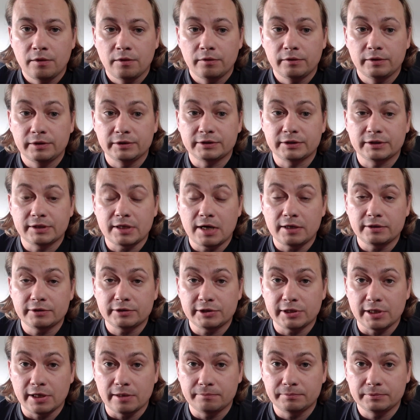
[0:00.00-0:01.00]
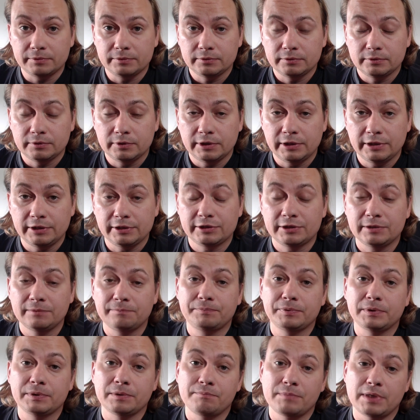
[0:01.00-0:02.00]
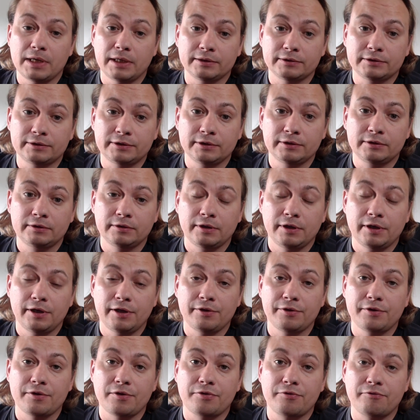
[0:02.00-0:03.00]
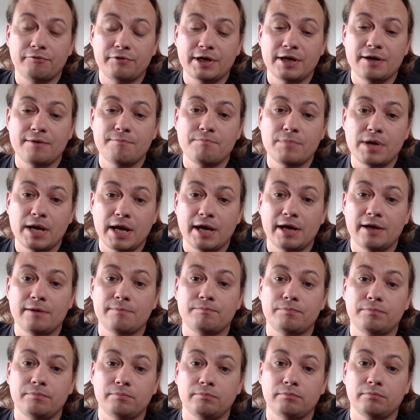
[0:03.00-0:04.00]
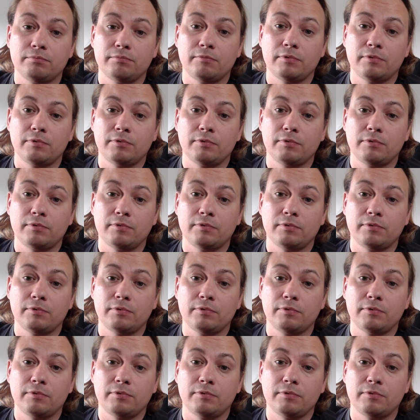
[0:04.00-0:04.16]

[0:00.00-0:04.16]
This concept is implemented in the three main